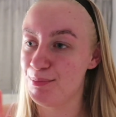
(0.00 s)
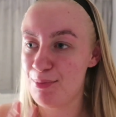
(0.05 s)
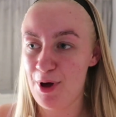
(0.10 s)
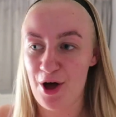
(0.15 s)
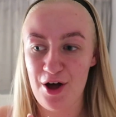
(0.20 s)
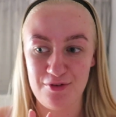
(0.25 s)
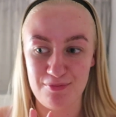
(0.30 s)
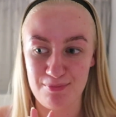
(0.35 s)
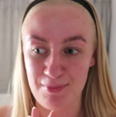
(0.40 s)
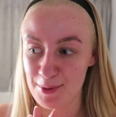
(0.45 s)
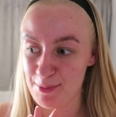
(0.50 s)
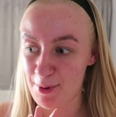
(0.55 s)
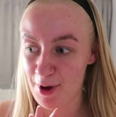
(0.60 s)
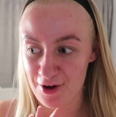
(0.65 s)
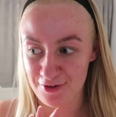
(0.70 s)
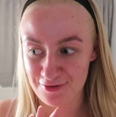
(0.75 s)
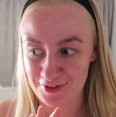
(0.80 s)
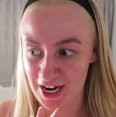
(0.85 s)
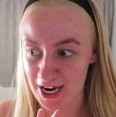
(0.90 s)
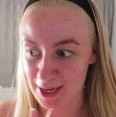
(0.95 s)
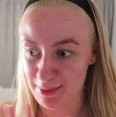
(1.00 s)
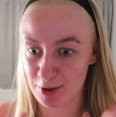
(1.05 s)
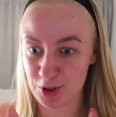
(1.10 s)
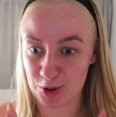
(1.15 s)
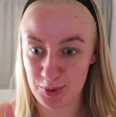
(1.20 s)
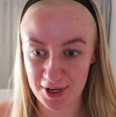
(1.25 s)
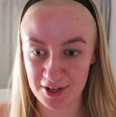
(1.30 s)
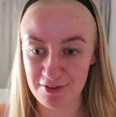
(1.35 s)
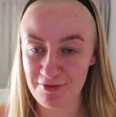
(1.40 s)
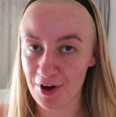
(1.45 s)
birth my birthday, my
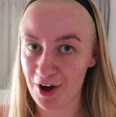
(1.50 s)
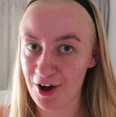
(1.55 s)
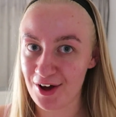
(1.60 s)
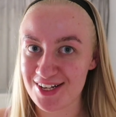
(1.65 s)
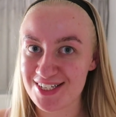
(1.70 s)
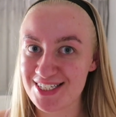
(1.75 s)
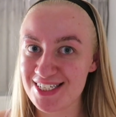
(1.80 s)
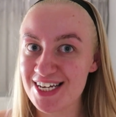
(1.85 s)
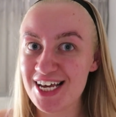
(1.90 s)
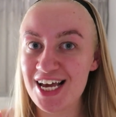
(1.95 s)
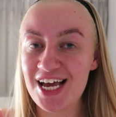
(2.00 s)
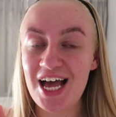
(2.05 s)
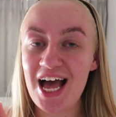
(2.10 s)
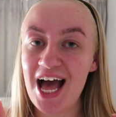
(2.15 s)
twenty-first.